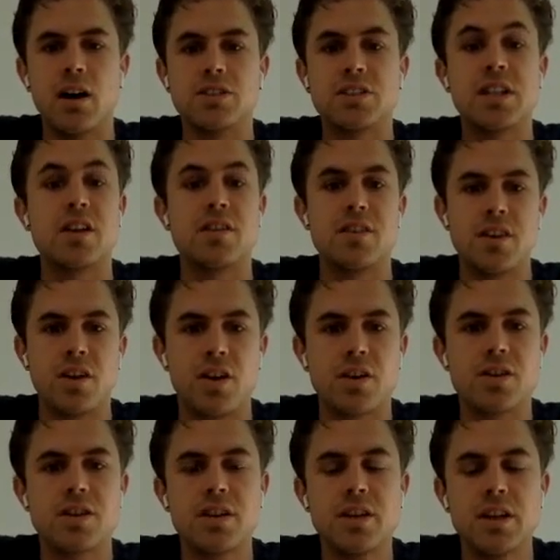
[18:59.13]
state of the
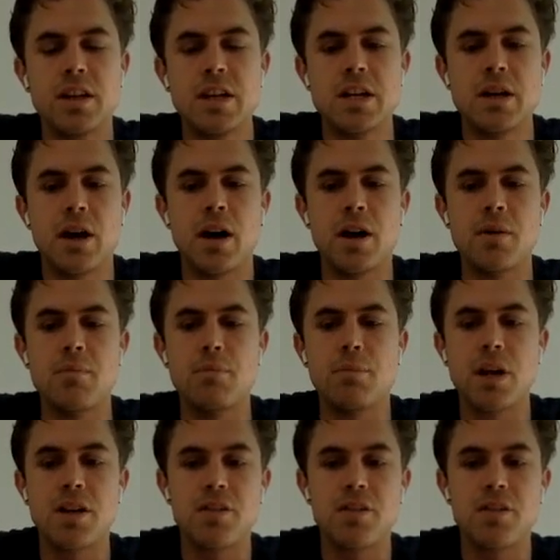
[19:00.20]
art. But